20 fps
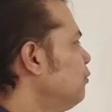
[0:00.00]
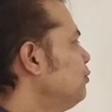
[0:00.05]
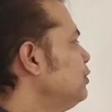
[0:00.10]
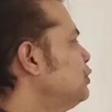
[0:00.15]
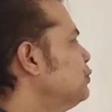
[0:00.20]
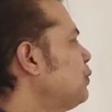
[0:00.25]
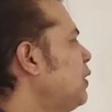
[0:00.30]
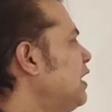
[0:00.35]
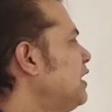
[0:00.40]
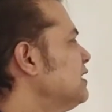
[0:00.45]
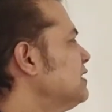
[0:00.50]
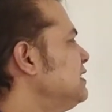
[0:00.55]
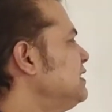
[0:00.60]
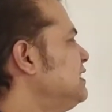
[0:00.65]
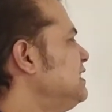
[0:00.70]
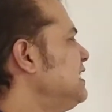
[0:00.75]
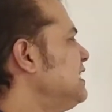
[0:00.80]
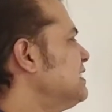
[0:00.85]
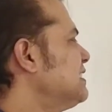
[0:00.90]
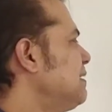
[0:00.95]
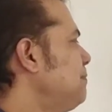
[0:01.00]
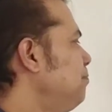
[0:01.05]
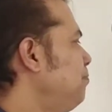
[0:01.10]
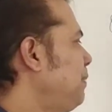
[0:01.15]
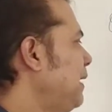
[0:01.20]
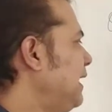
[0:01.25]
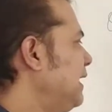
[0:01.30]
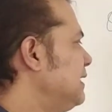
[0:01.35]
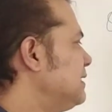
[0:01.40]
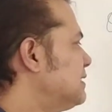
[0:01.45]
which was GSM
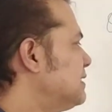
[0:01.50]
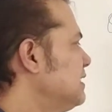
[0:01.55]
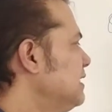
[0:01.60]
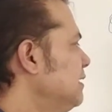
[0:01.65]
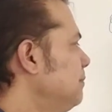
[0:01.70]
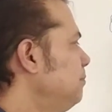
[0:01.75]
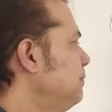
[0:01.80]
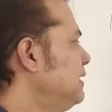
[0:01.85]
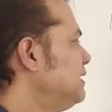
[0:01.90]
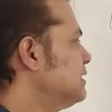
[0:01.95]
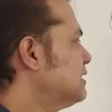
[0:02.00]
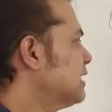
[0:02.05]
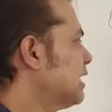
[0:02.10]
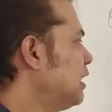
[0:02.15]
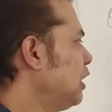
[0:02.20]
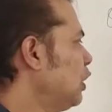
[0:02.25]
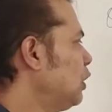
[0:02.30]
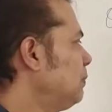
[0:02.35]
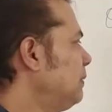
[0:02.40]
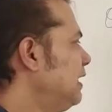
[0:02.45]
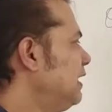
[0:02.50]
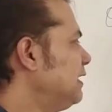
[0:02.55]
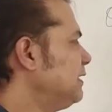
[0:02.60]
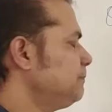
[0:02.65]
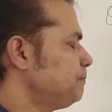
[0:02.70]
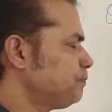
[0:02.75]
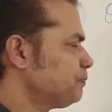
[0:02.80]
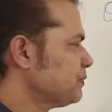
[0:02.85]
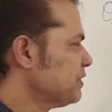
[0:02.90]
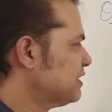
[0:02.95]
based, means
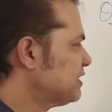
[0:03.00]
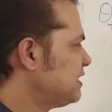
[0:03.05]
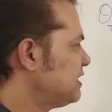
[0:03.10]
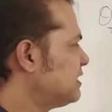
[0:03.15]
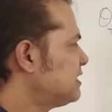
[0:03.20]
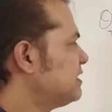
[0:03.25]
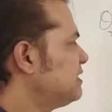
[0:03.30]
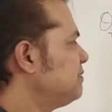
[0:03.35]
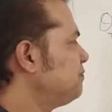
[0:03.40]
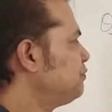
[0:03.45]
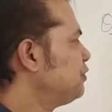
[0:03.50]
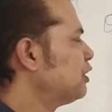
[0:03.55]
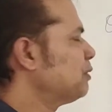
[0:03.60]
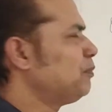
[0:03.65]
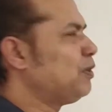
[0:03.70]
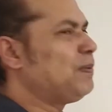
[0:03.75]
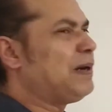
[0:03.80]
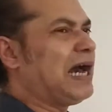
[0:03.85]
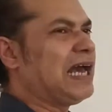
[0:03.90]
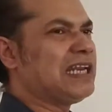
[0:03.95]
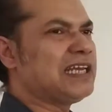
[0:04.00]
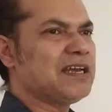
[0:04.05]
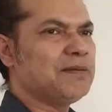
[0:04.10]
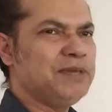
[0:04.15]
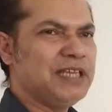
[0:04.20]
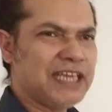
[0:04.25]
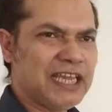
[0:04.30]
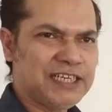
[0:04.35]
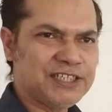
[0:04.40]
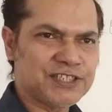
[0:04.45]
global system for mobile
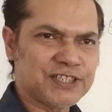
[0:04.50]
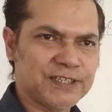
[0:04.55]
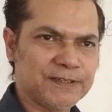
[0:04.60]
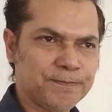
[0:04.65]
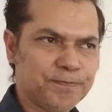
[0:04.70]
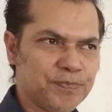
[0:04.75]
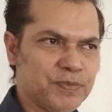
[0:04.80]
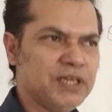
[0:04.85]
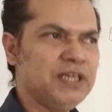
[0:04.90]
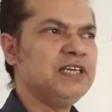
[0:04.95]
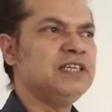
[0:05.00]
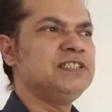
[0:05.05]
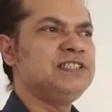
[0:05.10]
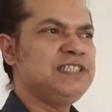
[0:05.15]
communication.